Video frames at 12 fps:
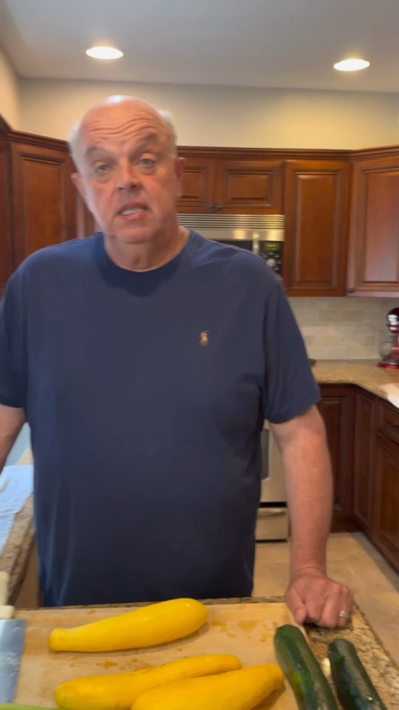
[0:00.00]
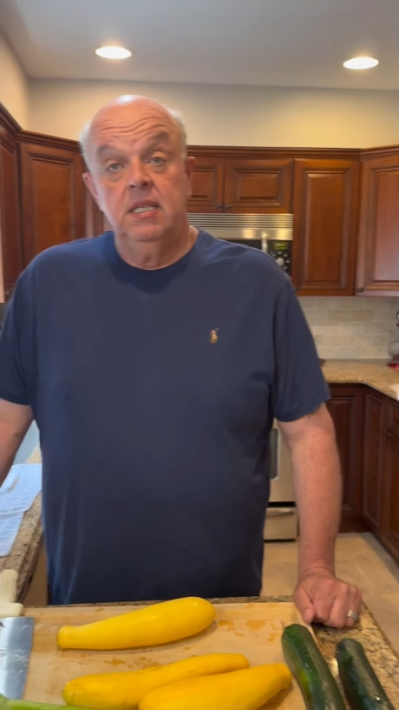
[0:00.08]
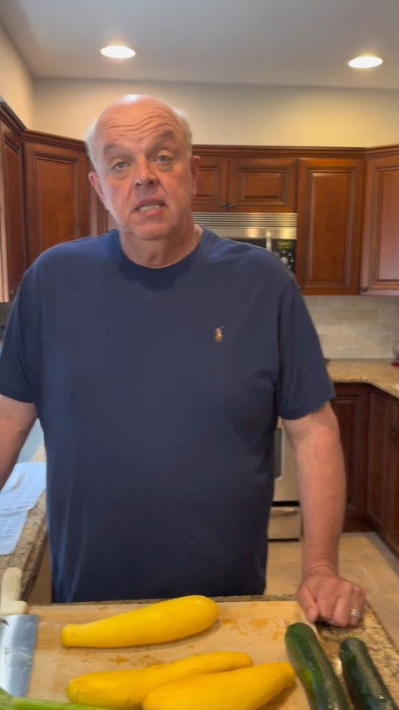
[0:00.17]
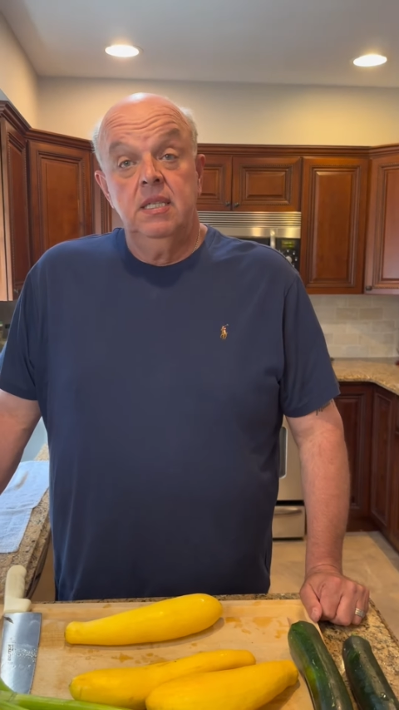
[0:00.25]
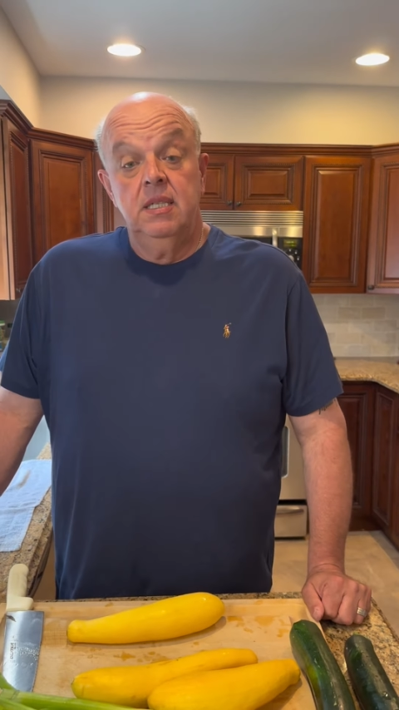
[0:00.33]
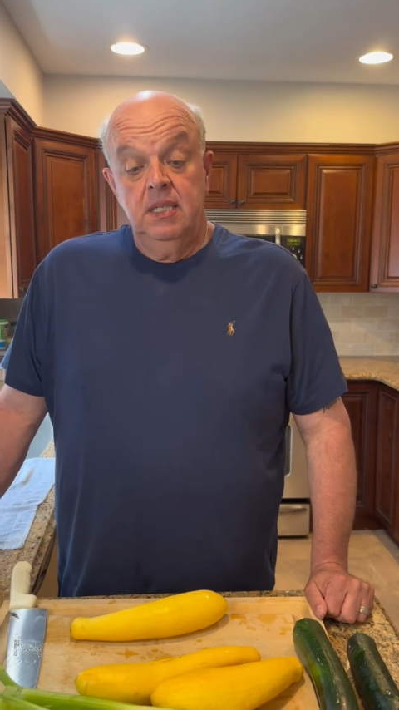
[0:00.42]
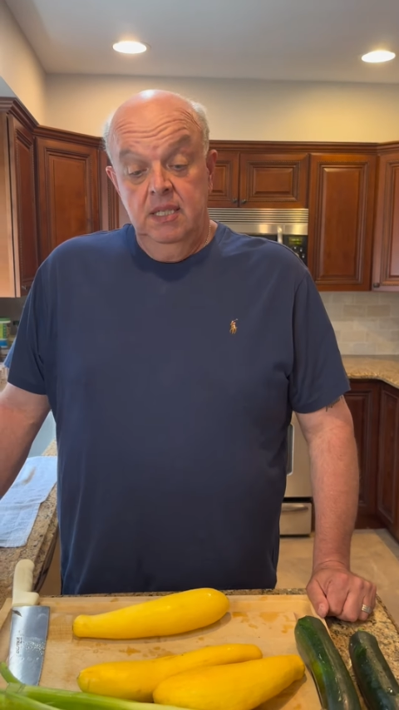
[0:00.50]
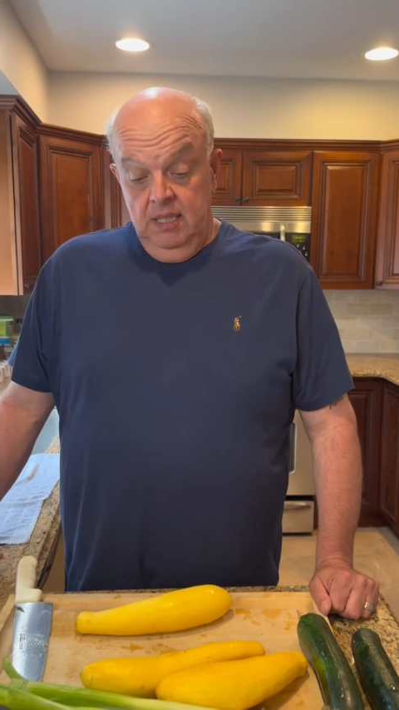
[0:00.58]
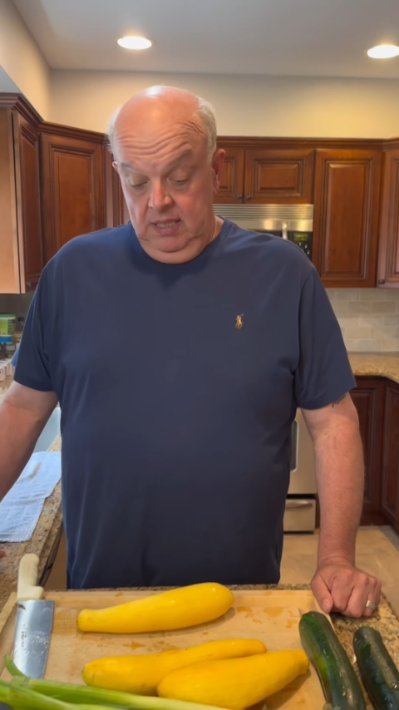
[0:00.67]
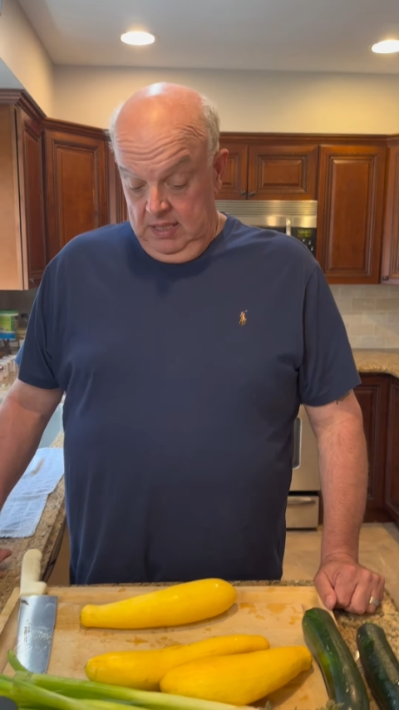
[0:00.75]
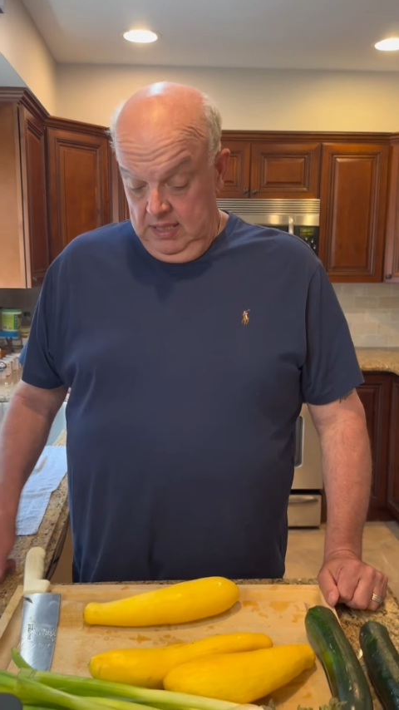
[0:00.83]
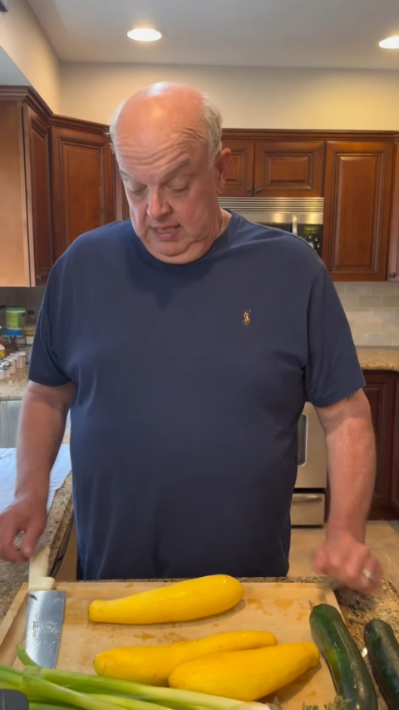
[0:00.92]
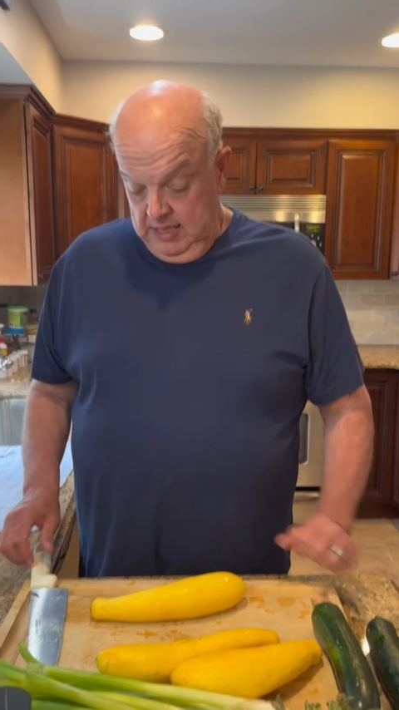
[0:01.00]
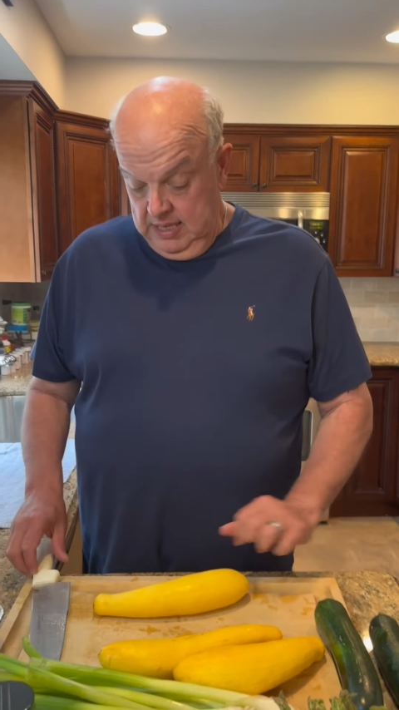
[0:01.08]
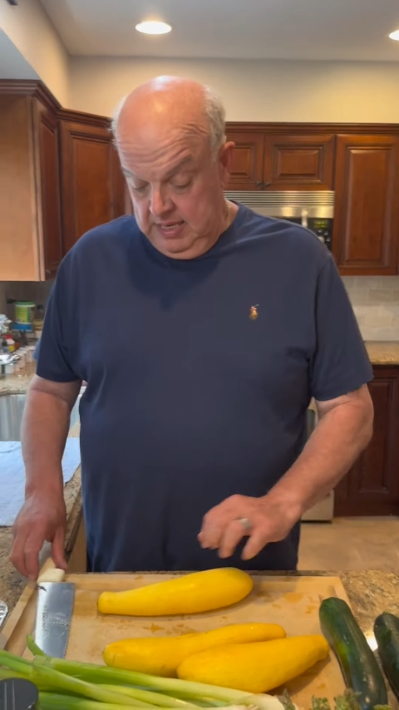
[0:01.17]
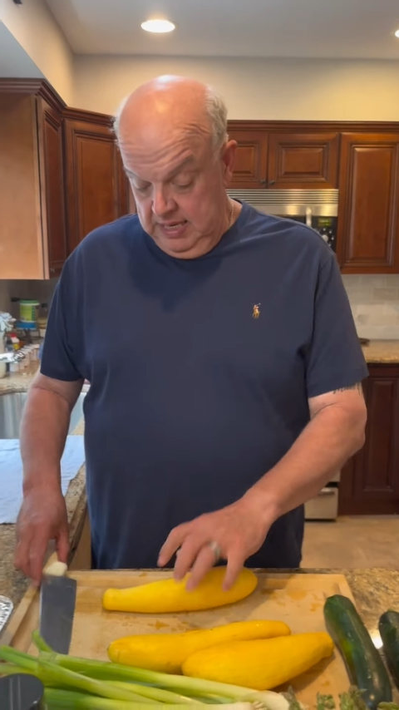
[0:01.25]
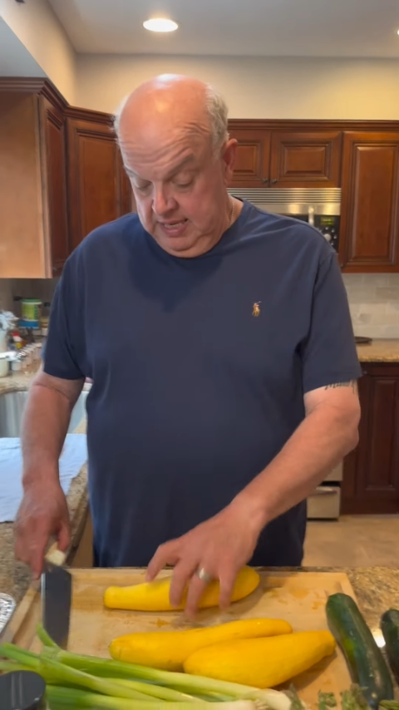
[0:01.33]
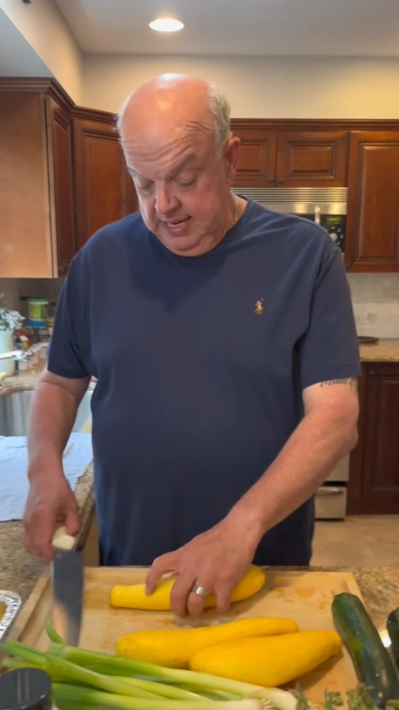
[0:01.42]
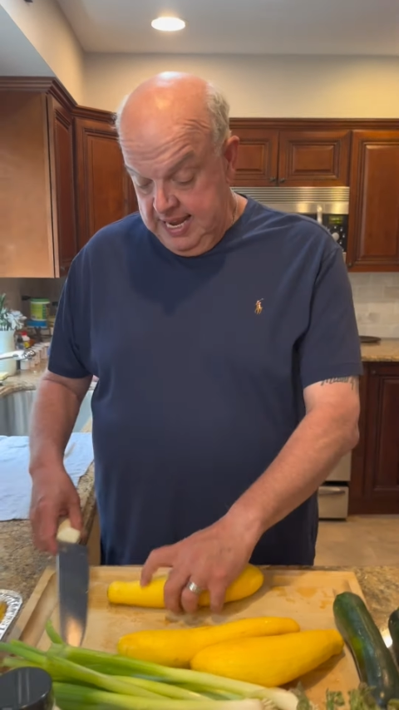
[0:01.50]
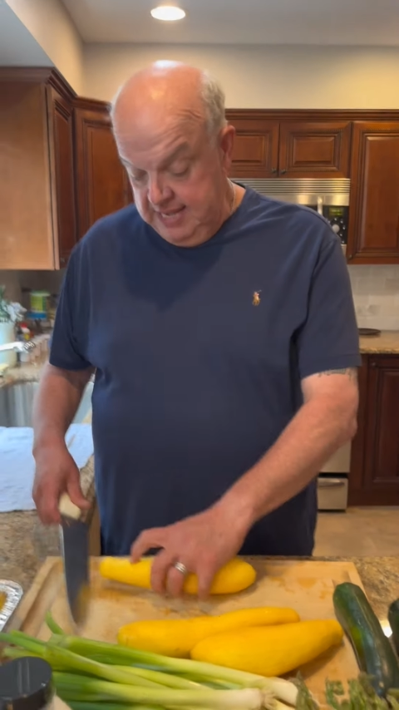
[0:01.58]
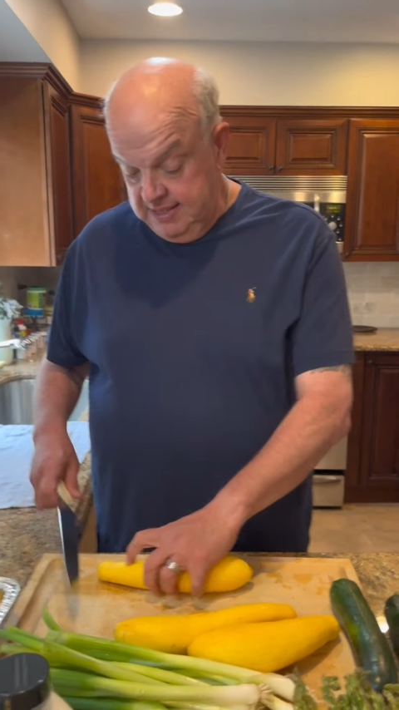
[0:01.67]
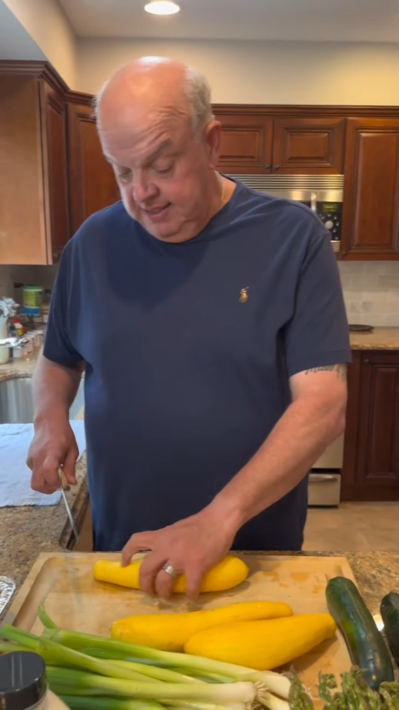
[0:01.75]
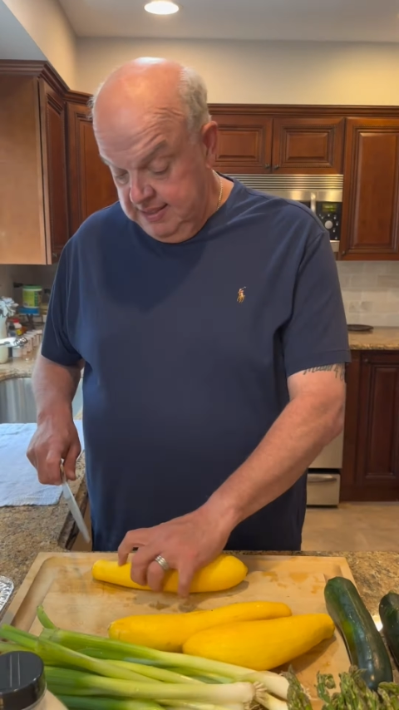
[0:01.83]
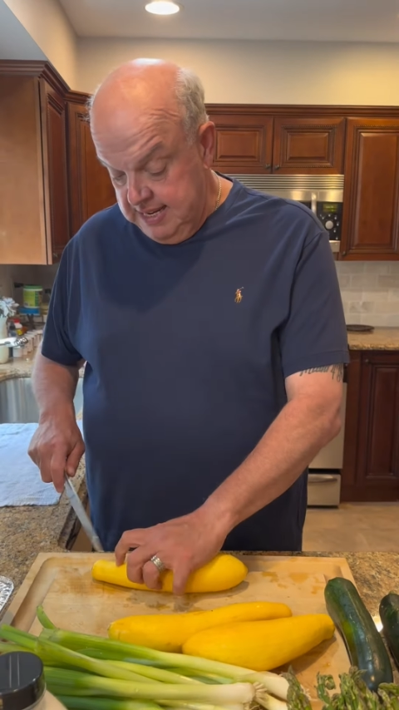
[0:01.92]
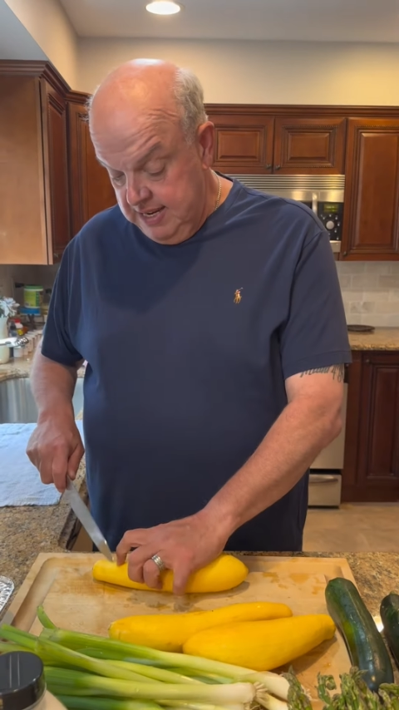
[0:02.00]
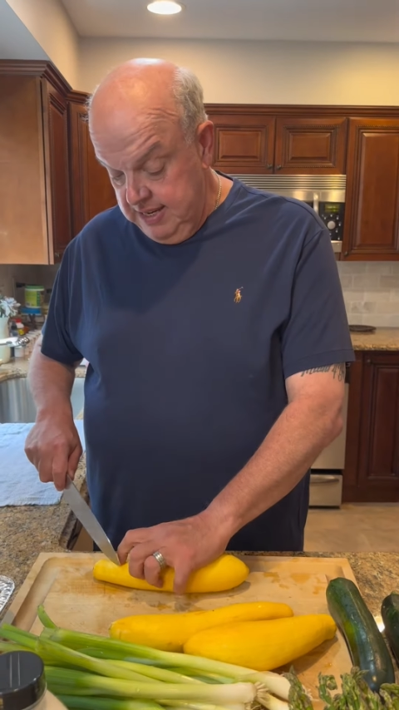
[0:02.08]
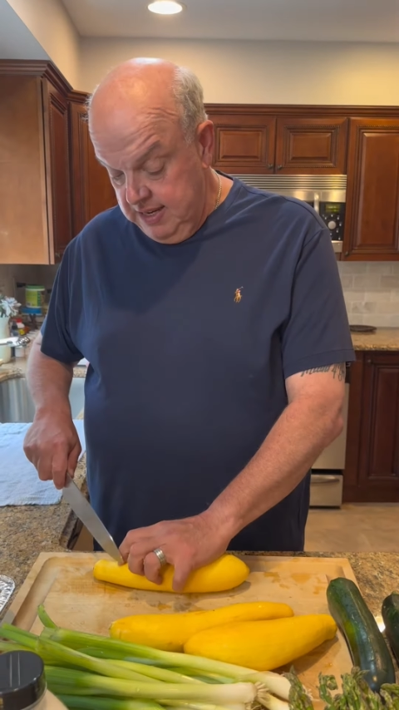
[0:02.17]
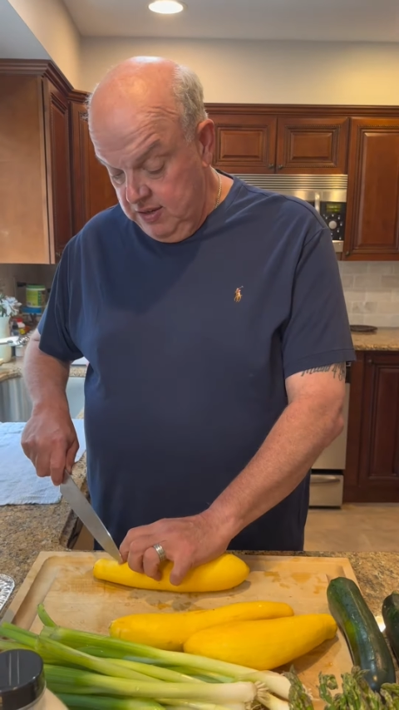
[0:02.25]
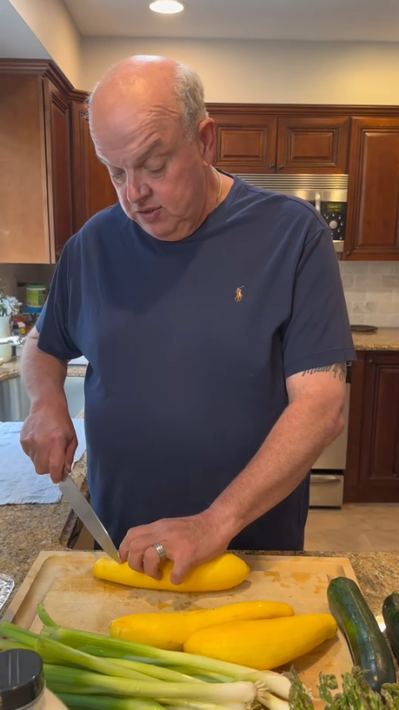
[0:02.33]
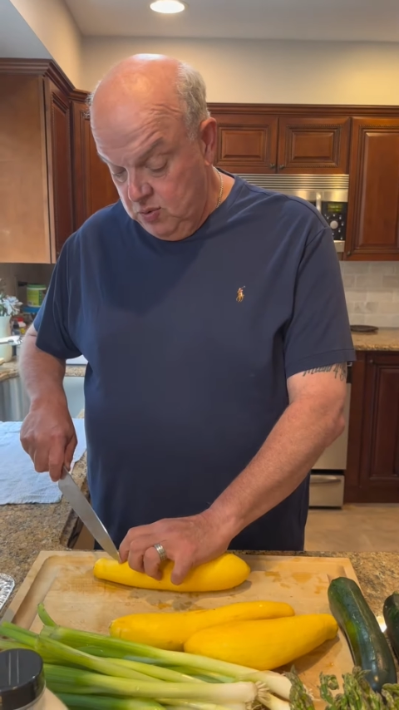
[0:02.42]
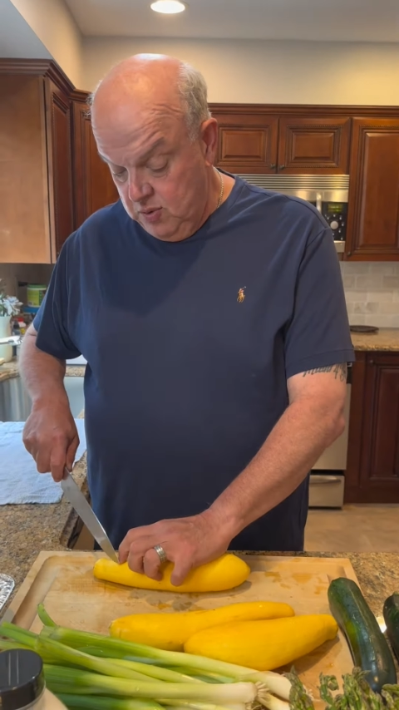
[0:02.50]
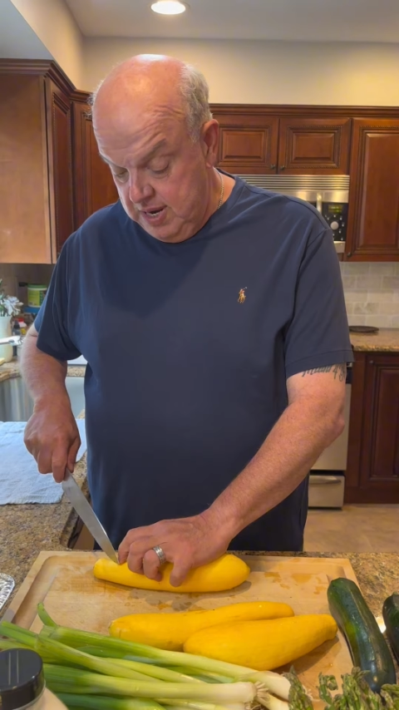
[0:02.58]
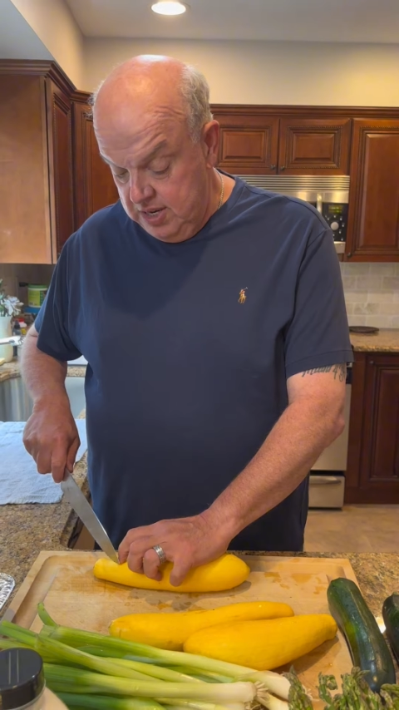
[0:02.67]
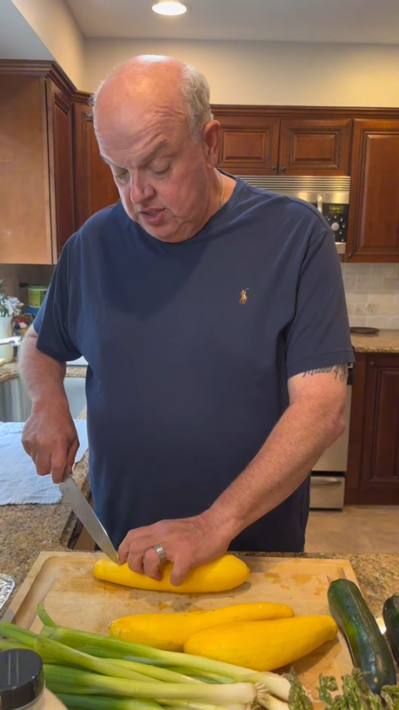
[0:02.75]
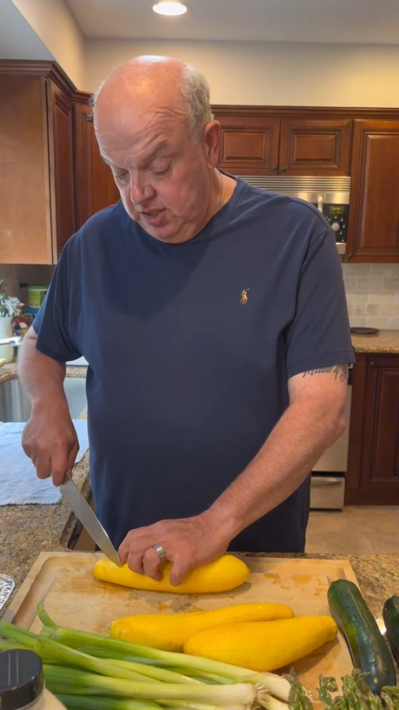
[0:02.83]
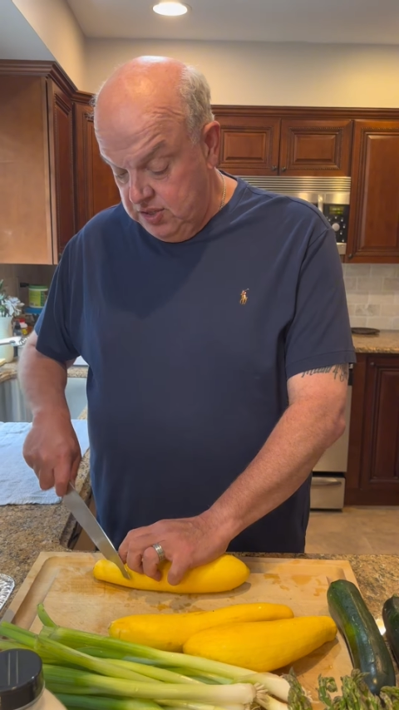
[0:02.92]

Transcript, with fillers: Okay, what's next? Next is our uh, yellow squash.